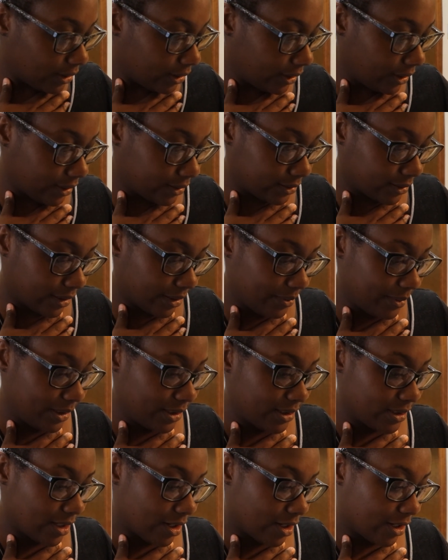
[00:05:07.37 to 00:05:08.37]
Yeah, so I
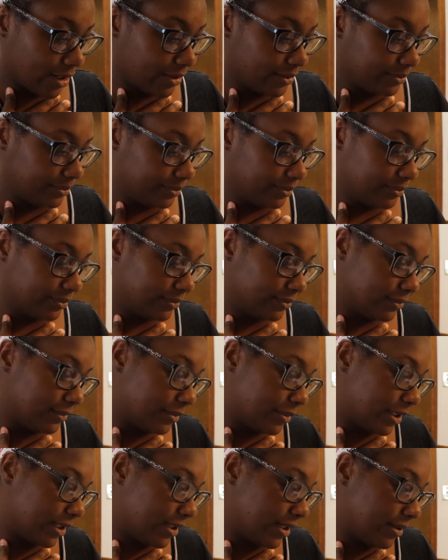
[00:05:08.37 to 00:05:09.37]
mean, it's hard,
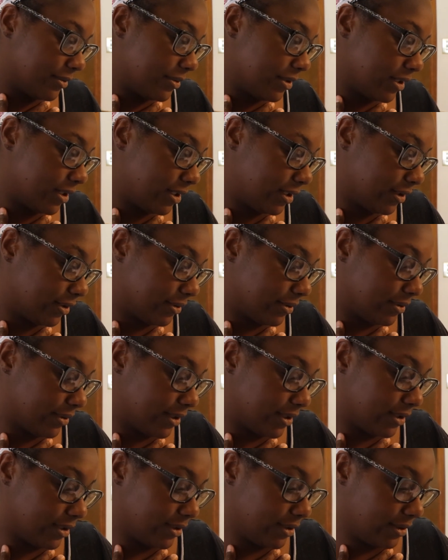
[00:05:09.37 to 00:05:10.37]
but I'm working through
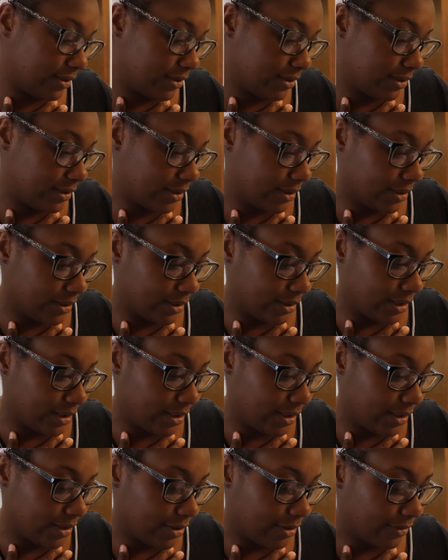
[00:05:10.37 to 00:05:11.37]
it and
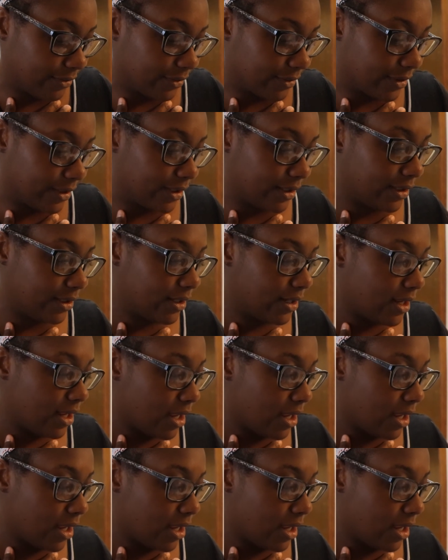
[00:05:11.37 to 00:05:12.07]
getting over it.